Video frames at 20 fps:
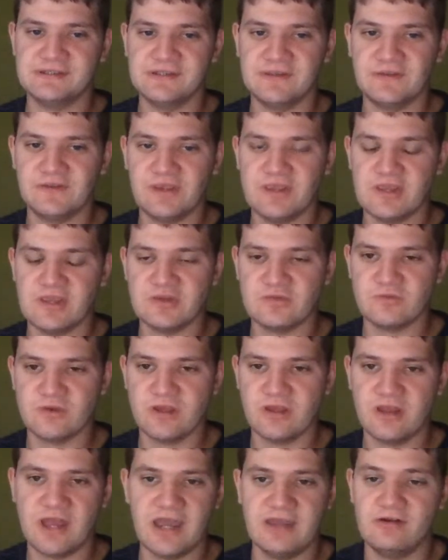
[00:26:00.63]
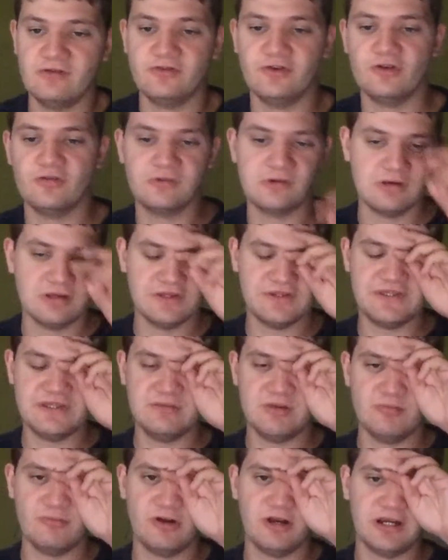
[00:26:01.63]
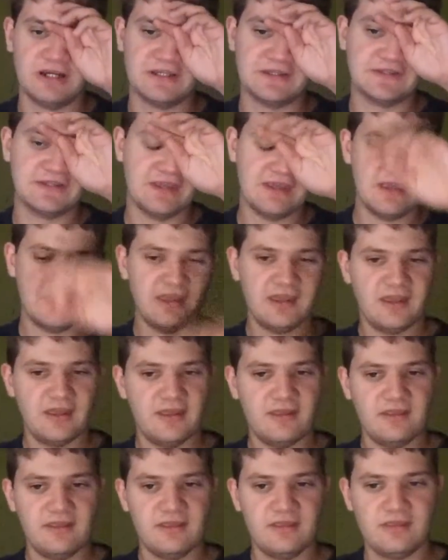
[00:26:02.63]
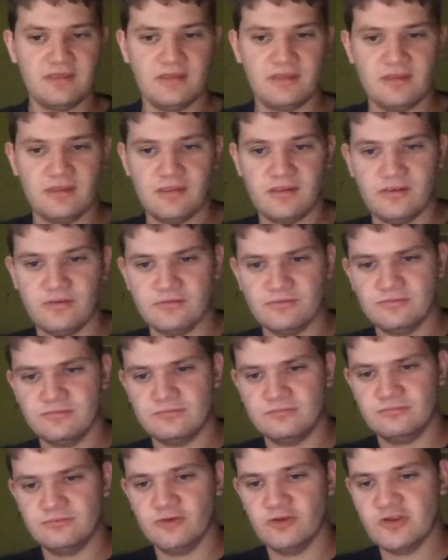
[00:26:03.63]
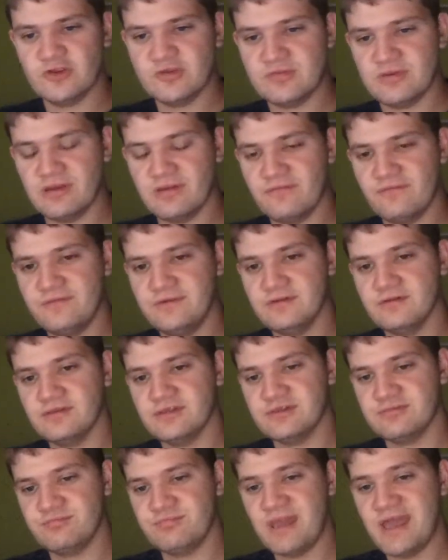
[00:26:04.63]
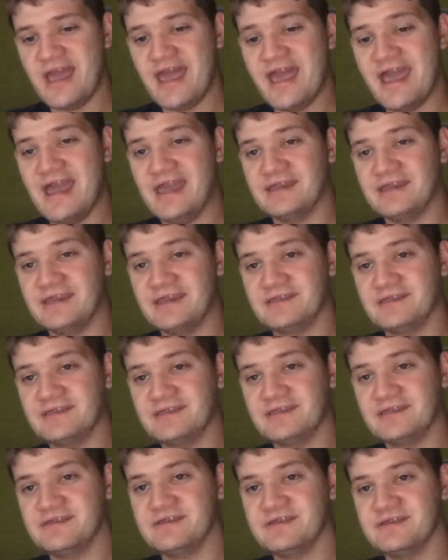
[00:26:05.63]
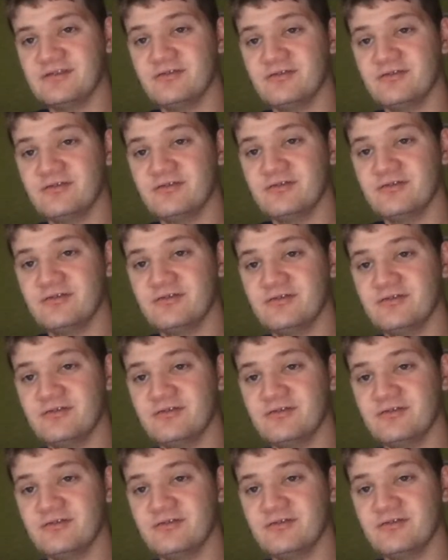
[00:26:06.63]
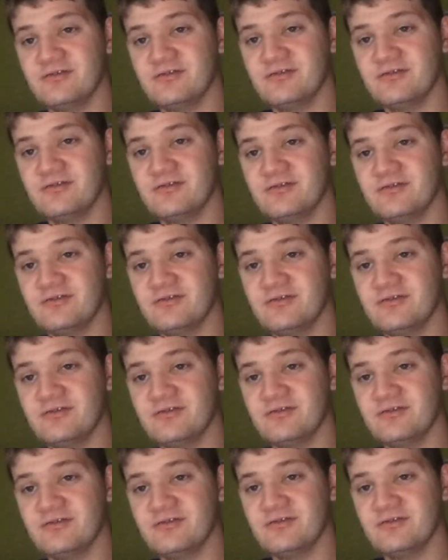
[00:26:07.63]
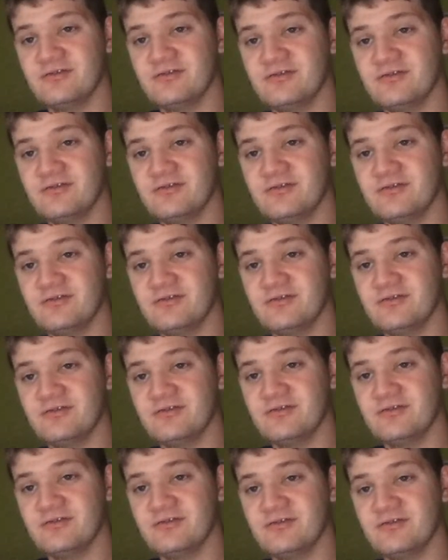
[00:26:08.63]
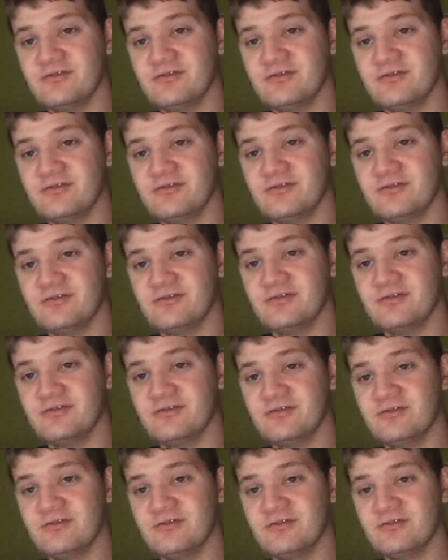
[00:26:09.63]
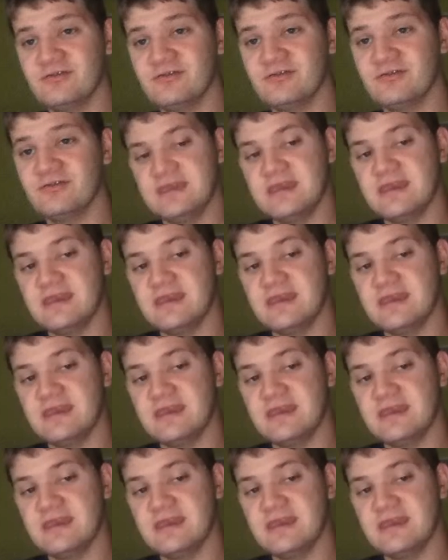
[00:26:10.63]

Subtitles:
D.C. as well. I don't know where else Neiman Marcus. Roosevelt Field is packed. Well, I'm not surprised. I think,